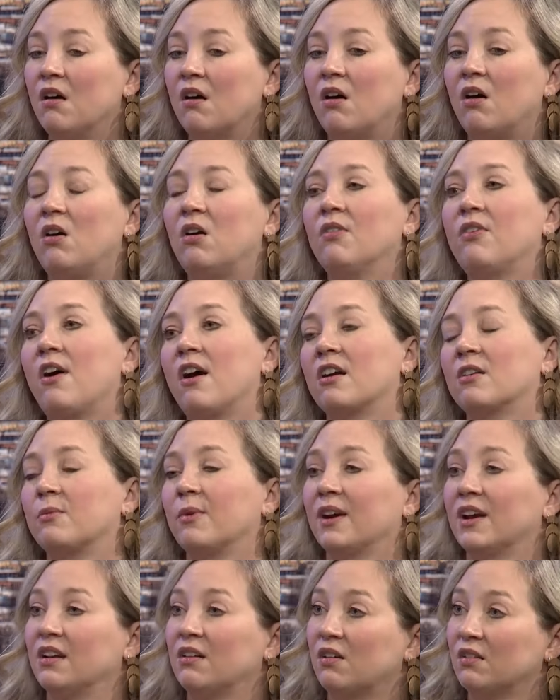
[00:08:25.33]
all the hard
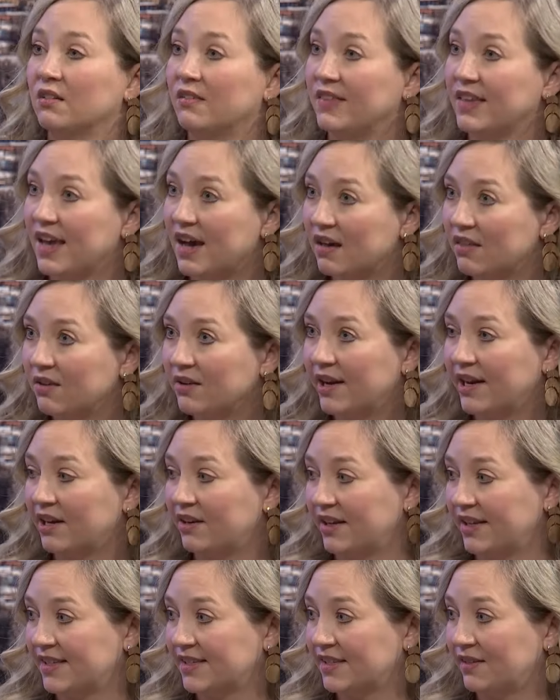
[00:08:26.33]
work in all of the other
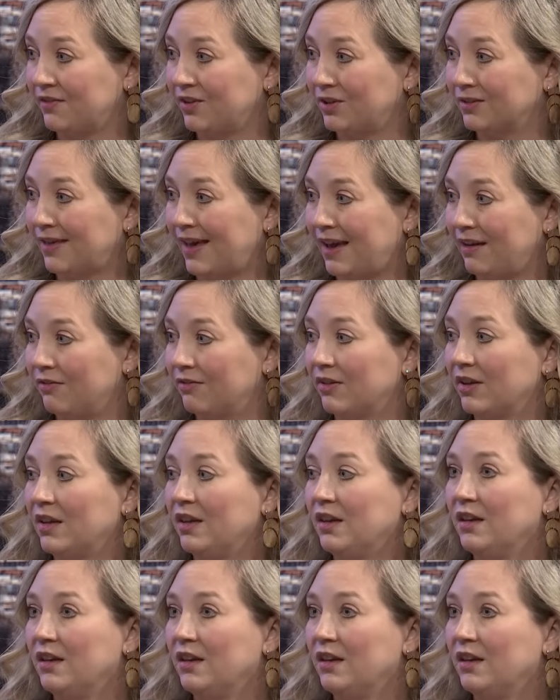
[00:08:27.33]
areas of your life